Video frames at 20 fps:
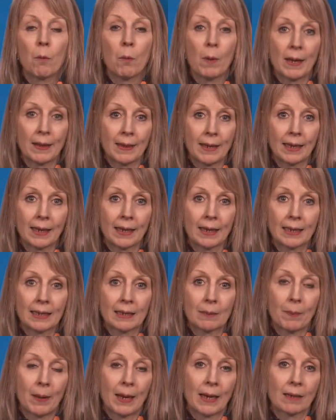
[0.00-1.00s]
when they can
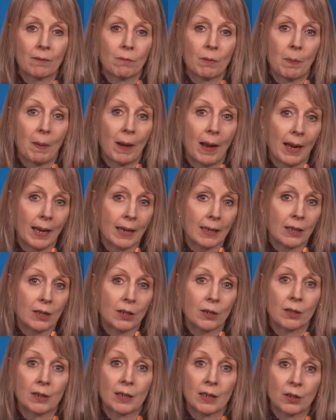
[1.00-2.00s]
expect replies
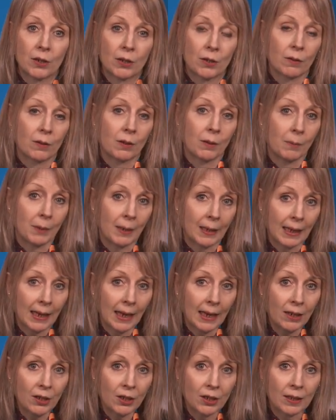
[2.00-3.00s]
to digital
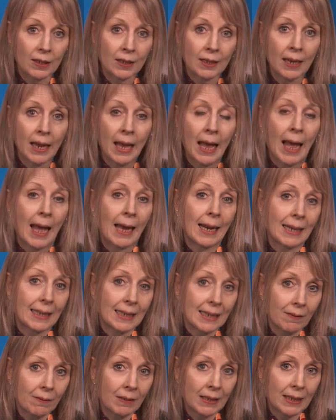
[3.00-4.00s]
communications and
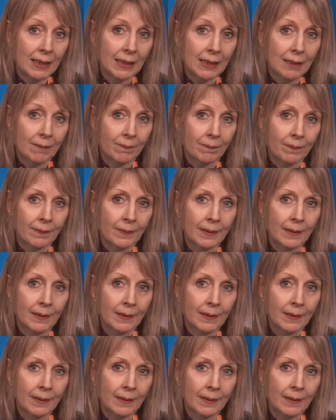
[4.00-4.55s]
activities.